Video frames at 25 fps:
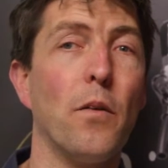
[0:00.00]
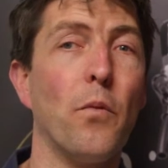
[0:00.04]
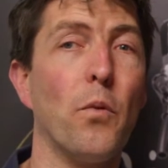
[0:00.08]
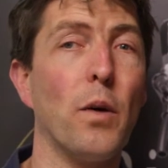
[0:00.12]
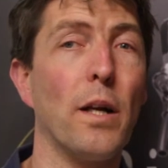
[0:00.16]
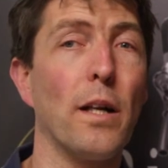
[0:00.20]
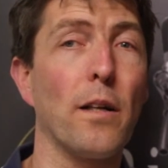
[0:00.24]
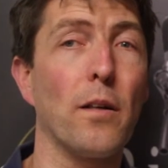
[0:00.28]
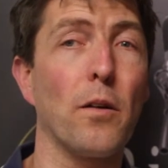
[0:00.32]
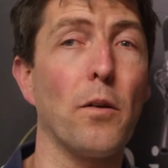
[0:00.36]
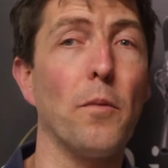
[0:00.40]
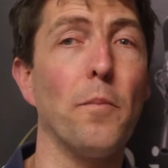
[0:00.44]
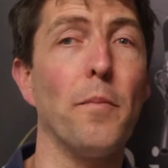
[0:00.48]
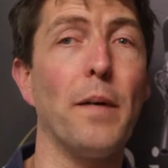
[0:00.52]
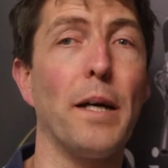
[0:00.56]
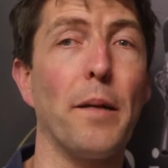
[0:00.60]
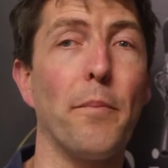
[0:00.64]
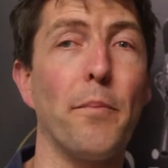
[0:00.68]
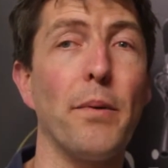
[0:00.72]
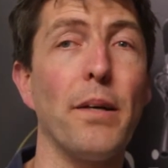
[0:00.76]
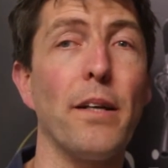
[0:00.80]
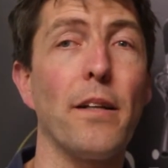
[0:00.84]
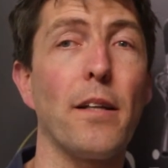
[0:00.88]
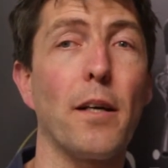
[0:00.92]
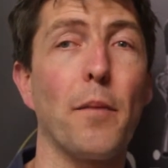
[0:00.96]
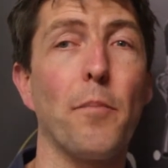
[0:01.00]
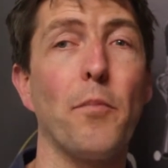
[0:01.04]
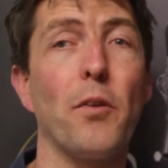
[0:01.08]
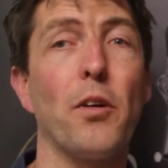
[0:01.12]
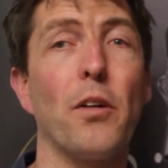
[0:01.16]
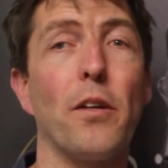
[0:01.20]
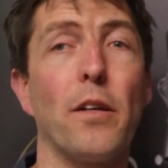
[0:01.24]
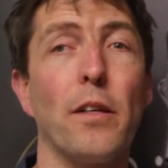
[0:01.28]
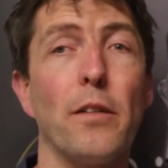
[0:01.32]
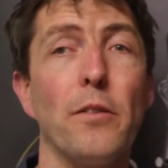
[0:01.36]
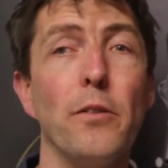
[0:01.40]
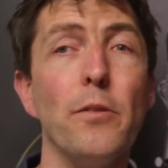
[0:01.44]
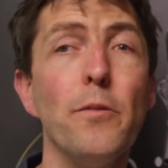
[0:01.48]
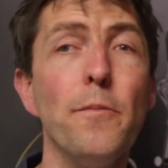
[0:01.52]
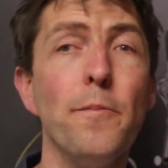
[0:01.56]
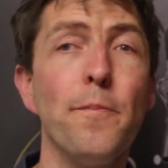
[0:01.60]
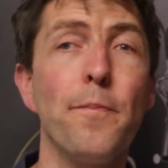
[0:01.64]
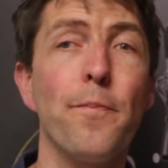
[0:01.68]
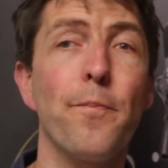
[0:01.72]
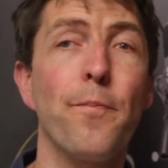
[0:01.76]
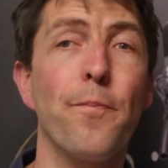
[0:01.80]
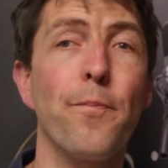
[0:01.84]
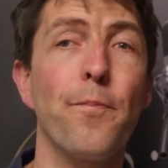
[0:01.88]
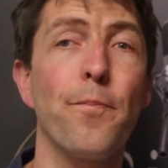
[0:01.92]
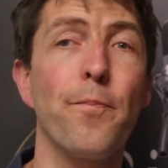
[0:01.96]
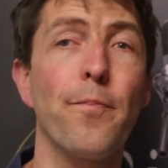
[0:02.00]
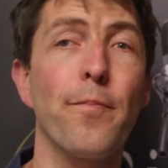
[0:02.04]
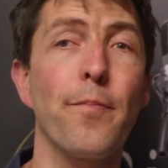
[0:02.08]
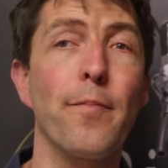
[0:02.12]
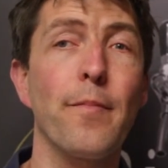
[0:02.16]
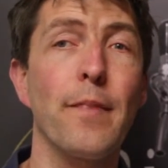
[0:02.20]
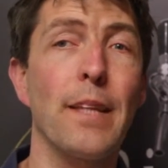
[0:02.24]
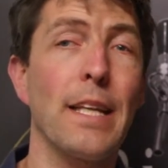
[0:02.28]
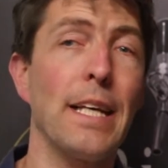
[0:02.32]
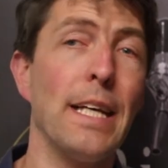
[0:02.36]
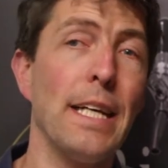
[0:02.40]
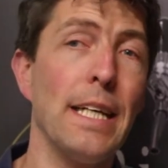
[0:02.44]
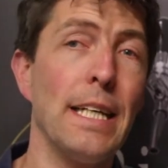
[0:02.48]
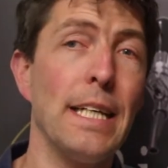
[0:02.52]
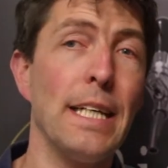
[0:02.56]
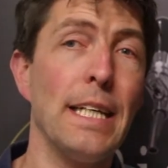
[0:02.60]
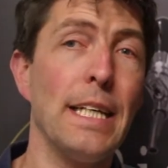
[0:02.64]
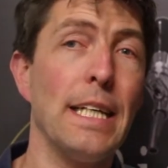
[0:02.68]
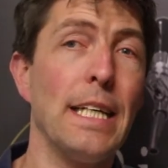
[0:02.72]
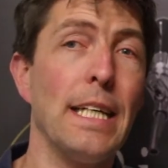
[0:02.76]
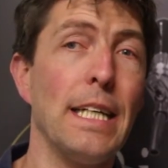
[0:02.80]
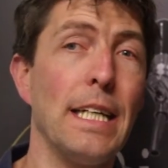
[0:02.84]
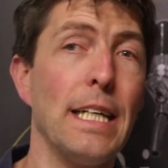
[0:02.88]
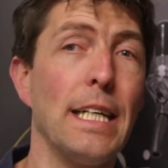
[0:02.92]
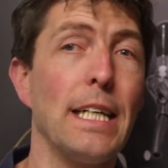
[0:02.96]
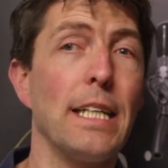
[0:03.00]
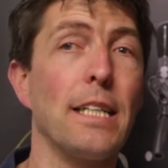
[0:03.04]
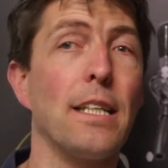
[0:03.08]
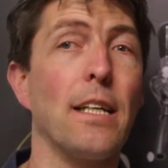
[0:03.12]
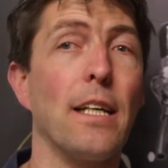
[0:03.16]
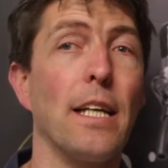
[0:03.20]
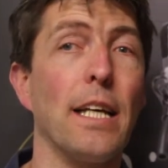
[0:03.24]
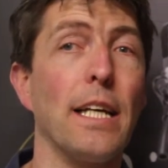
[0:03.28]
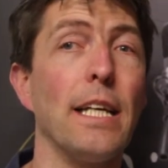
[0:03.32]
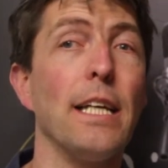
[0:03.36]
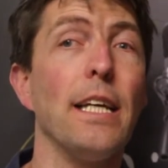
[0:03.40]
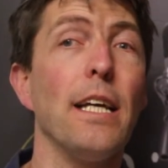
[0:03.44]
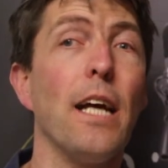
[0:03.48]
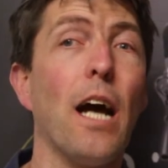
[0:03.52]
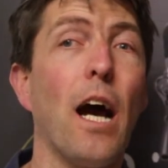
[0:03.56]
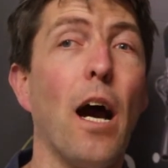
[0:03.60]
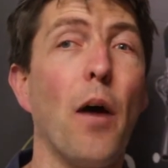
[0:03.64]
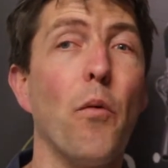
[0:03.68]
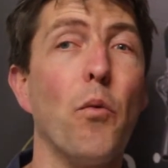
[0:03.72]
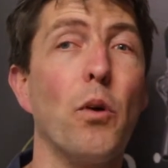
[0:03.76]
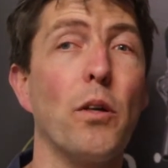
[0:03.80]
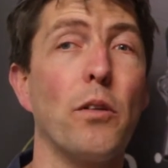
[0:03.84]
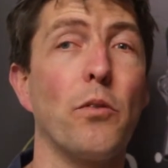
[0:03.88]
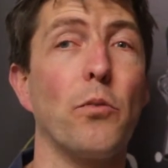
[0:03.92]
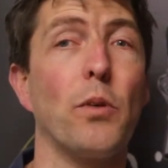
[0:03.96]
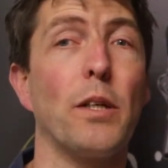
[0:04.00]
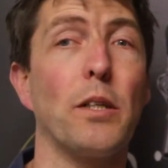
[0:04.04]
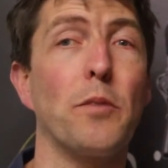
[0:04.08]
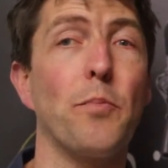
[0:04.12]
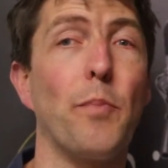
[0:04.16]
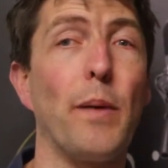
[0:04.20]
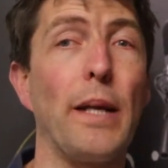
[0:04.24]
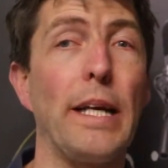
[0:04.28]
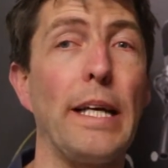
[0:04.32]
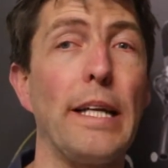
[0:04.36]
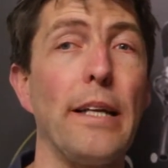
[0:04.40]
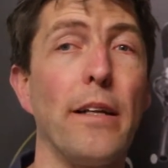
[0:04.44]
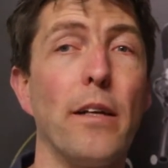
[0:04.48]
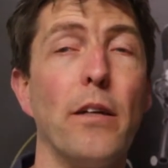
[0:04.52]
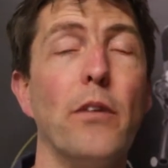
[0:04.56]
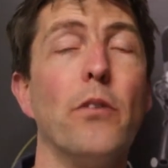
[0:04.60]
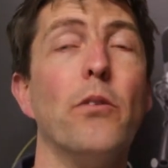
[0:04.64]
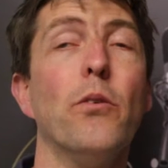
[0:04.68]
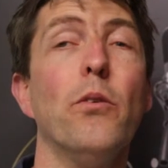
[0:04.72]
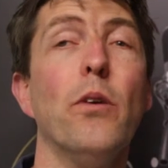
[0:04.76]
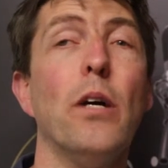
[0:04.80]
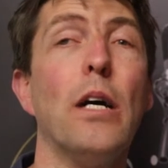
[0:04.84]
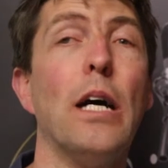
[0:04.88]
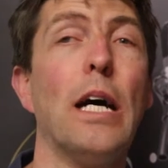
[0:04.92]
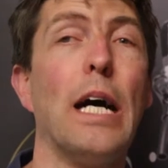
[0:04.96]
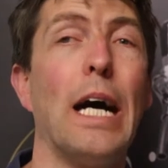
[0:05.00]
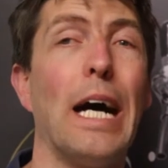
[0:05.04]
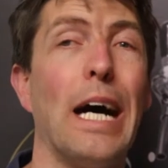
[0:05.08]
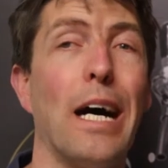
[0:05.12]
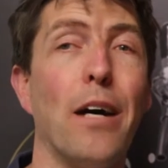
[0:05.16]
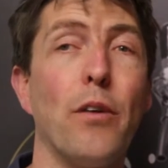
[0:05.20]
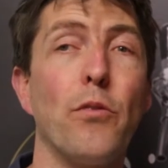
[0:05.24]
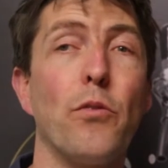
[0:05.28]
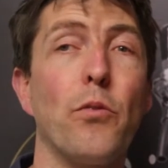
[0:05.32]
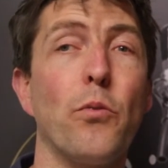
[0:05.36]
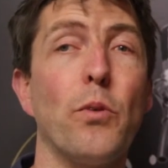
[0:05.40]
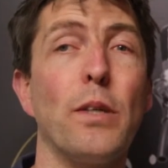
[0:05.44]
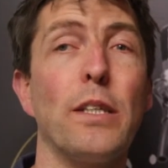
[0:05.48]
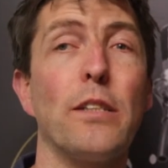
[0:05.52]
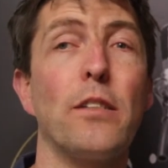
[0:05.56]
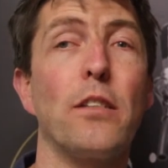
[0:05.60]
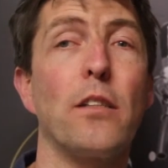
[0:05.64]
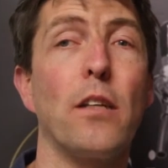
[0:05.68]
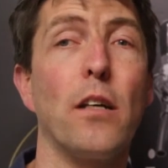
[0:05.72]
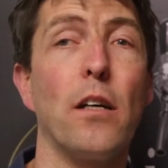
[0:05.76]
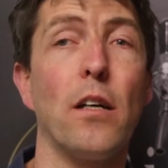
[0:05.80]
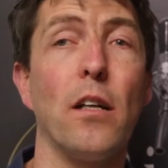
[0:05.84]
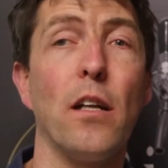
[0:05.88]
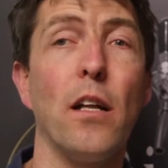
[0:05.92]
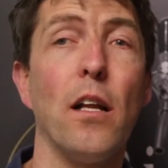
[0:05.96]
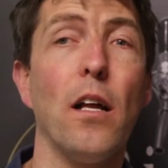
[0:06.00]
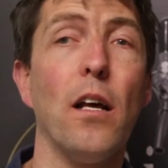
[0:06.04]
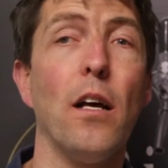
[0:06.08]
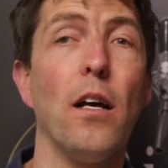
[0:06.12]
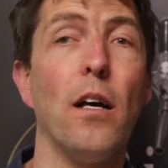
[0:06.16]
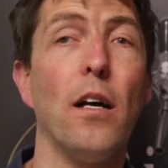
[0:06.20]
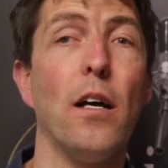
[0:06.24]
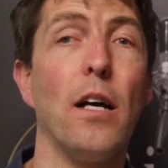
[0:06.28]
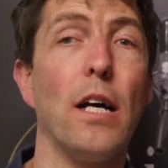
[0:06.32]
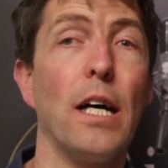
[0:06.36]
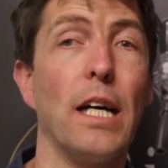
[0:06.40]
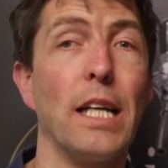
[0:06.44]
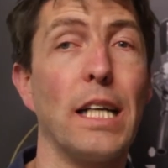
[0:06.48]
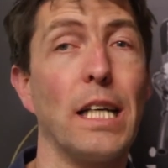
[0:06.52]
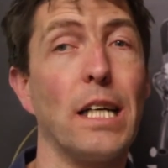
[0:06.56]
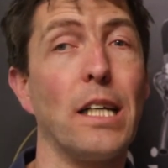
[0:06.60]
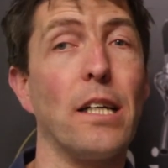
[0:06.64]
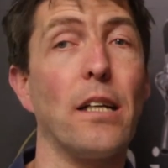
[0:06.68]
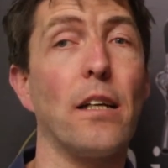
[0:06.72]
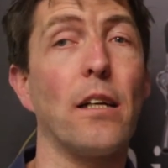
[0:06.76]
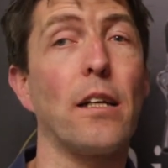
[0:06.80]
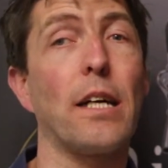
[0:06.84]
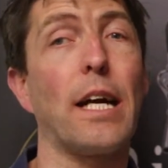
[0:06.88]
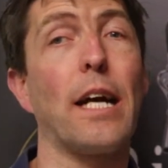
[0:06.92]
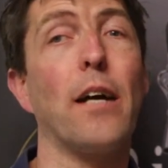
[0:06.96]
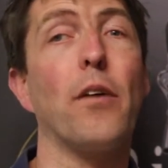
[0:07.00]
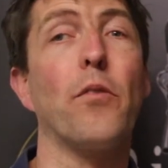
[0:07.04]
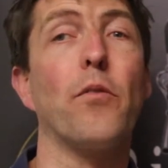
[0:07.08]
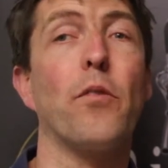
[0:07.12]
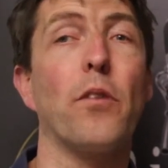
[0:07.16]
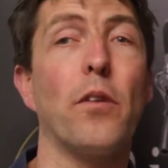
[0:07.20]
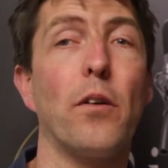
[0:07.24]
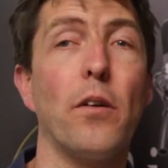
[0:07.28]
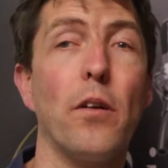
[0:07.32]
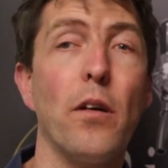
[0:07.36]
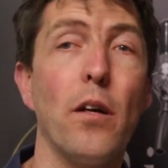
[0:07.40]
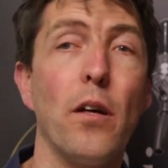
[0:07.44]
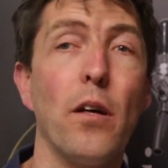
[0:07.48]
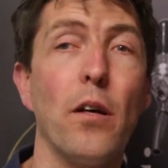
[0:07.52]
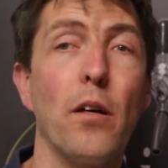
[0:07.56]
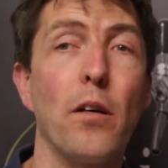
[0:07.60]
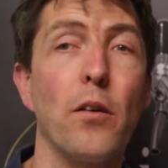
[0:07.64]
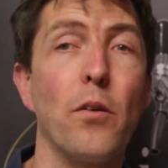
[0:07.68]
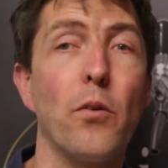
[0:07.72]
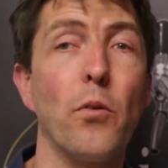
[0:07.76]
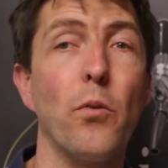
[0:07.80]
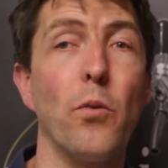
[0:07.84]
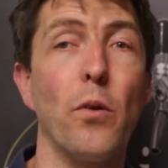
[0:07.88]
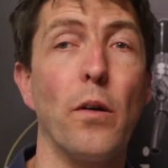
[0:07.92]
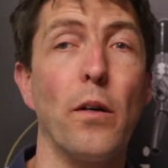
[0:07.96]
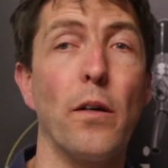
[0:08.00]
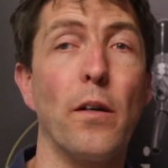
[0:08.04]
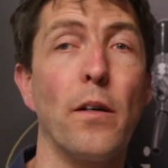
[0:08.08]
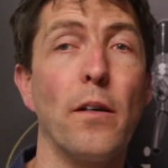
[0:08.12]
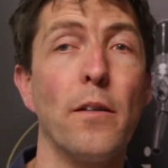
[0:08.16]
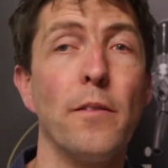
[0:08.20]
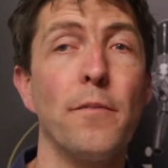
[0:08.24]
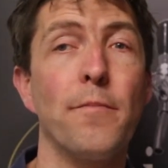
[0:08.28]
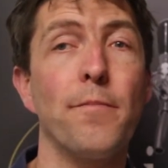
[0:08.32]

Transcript: Welcome at beertap.eu. Today I want to explain you how to install an under-counter cooler.